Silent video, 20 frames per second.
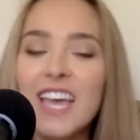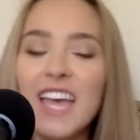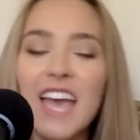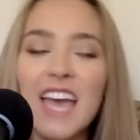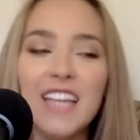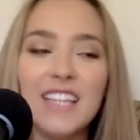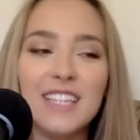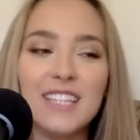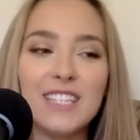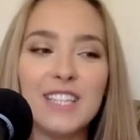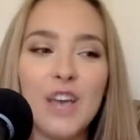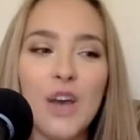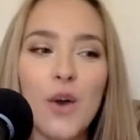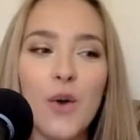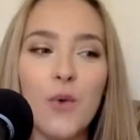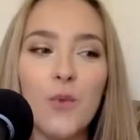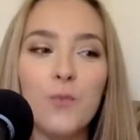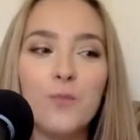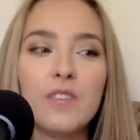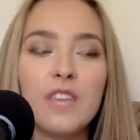And
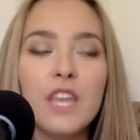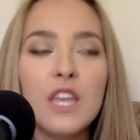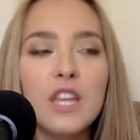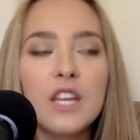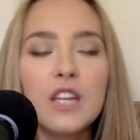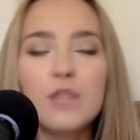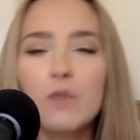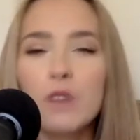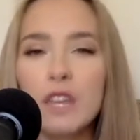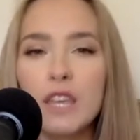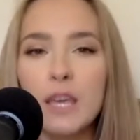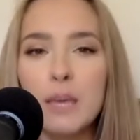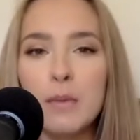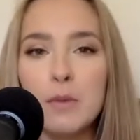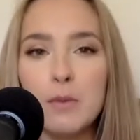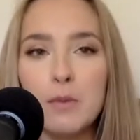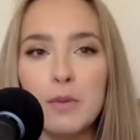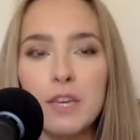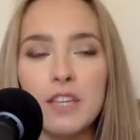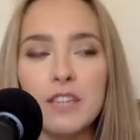so he does want to keep the
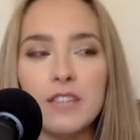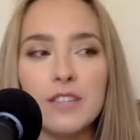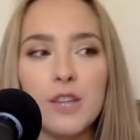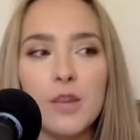peace.